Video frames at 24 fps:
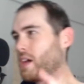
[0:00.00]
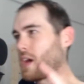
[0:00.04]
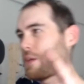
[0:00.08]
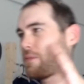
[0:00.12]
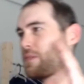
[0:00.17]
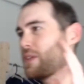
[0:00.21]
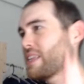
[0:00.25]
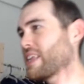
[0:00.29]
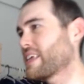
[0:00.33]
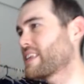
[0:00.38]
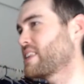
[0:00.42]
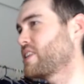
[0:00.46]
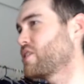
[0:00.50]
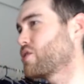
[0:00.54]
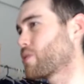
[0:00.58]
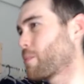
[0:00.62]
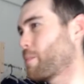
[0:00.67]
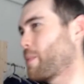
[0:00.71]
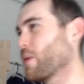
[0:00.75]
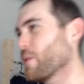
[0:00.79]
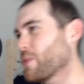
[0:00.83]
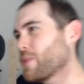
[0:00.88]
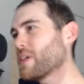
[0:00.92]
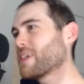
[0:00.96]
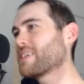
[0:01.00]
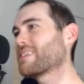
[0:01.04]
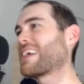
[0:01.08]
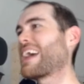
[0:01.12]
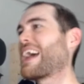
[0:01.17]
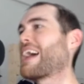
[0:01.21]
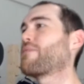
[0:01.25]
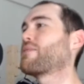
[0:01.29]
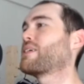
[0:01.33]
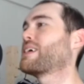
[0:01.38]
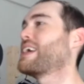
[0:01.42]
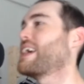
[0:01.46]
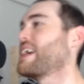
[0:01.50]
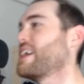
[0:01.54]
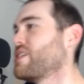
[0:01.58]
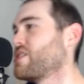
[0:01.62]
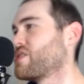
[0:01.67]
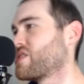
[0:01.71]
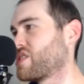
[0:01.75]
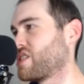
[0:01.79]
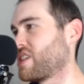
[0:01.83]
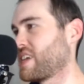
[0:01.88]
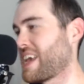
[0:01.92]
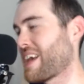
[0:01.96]
I feel like these are both things I have
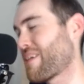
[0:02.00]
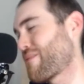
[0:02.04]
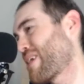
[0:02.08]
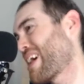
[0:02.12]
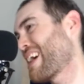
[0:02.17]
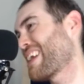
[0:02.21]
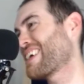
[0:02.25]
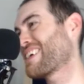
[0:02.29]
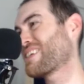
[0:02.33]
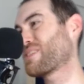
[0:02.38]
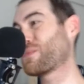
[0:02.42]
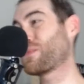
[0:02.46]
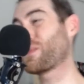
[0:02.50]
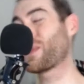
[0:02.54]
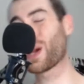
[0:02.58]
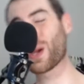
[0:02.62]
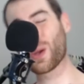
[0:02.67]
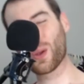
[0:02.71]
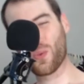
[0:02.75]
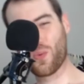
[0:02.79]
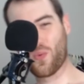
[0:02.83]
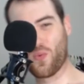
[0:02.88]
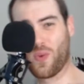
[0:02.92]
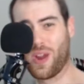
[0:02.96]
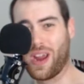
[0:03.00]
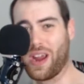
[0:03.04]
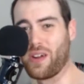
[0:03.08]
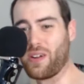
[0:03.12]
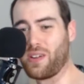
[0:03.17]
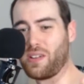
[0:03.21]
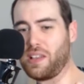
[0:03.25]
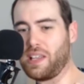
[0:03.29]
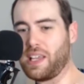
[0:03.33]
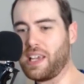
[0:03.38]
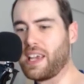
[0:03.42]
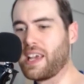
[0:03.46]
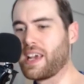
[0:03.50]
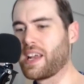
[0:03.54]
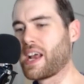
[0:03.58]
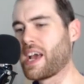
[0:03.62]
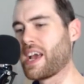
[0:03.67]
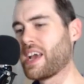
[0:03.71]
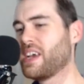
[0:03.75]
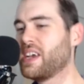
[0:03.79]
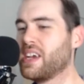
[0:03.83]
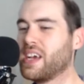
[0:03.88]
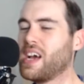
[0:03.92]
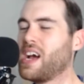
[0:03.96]
occasionally. I have headaches very rarely, and
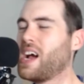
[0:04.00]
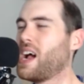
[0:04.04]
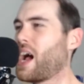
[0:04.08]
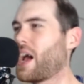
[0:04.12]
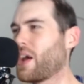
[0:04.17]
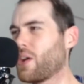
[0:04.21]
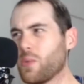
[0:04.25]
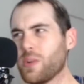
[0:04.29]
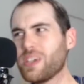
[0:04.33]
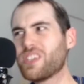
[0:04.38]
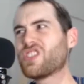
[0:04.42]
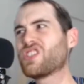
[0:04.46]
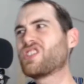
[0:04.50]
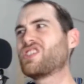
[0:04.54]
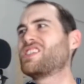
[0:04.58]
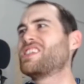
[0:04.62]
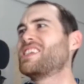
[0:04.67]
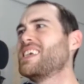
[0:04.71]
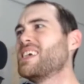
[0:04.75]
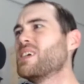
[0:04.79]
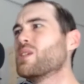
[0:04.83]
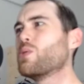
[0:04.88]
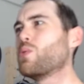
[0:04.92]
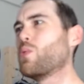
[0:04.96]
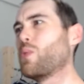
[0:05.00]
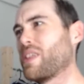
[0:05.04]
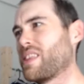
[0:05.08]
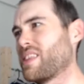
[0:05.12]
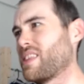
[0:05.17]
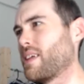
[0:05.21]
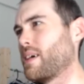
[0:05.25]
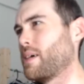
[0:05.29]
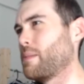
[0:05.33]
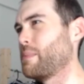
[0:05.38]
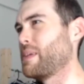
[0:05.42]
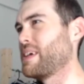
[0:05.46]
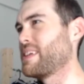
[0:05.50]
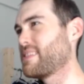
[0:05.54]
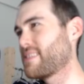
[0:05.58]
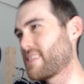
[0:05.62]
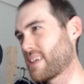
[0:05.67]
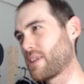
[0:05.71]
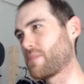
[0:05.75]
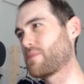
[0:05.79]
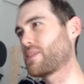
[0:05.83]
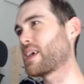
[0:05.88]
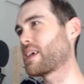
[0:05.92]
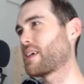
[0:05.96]
I always just deal with them
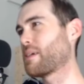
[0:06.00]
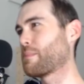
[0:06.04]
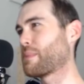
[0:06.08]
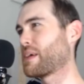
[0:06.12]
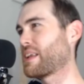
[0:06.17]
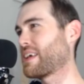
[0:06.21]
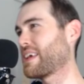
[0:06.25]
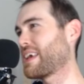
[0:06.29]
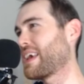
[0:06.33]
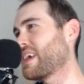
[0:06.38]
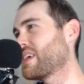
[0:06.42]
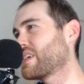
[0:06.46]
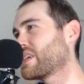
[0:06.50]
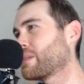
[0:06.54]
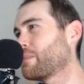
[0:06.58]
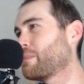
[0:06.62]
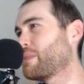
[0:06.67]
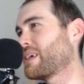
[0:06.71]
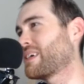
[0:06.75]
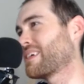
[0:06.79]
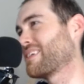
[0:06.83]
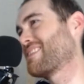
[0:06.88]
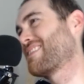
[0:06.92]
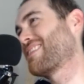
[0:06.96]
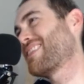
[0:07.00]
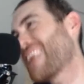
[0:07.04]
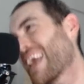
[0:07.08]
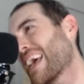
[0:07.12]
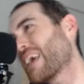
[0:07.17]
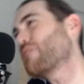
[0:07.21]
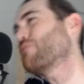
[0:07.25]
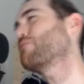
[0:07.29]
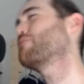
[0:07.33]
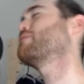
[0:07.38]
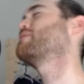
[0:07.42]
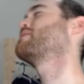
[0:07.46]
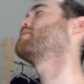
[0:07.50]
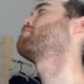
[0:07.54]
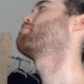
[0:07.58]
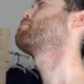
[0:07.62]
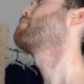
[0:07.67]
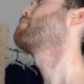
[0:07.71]
instead of taking medication because life is